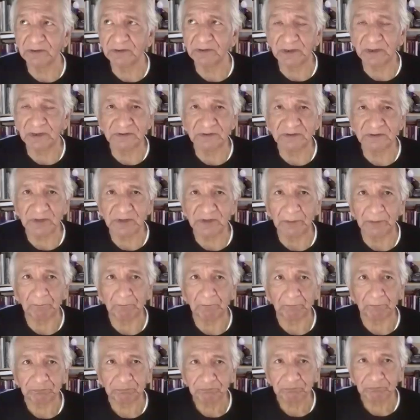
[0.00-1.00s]
of the things
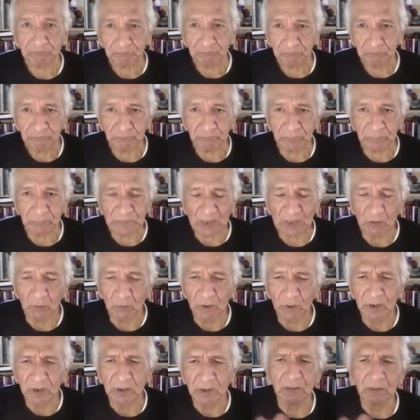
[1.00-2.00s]
that
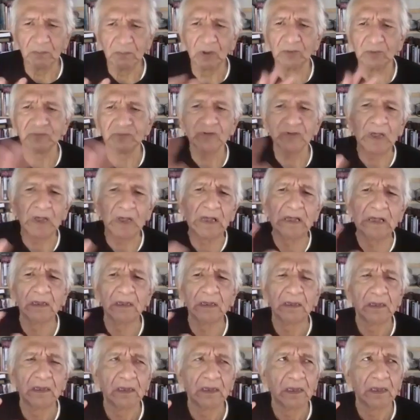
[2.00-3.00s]
one of the most,
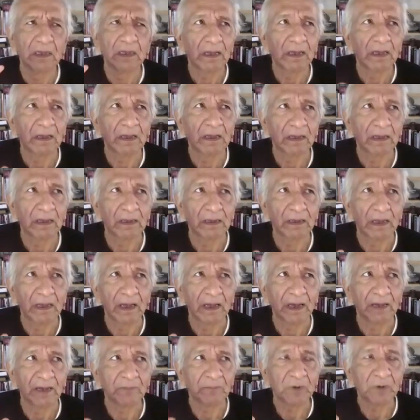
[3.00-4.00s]

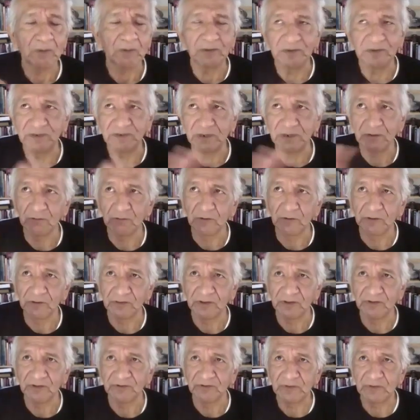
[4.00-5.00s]
I probably deal
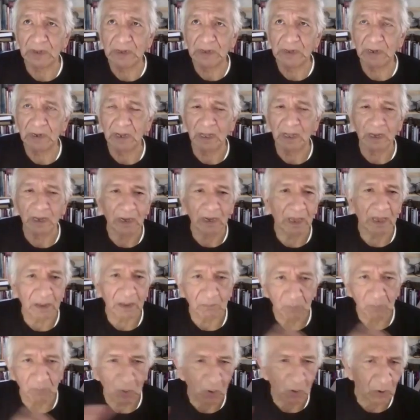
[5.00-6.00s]
with this a
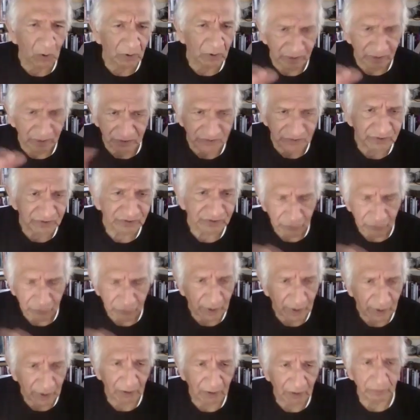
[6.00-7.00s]
lot more than just
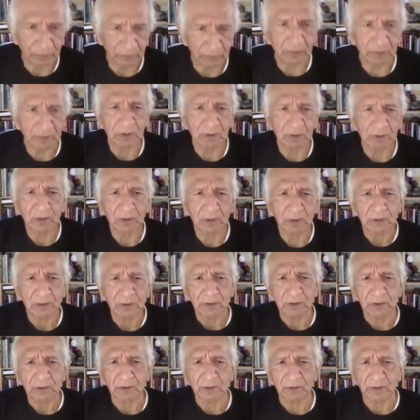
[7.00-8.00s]
around,
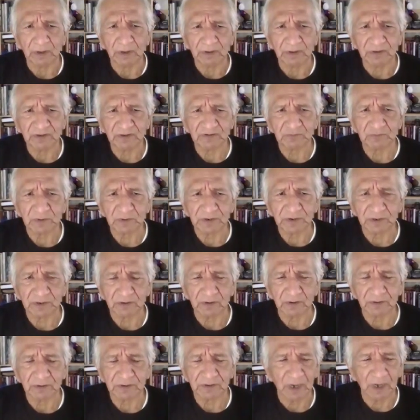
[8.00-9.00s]
this
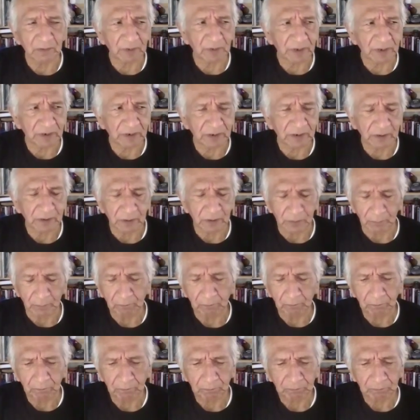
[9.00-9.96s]
particular time of the year.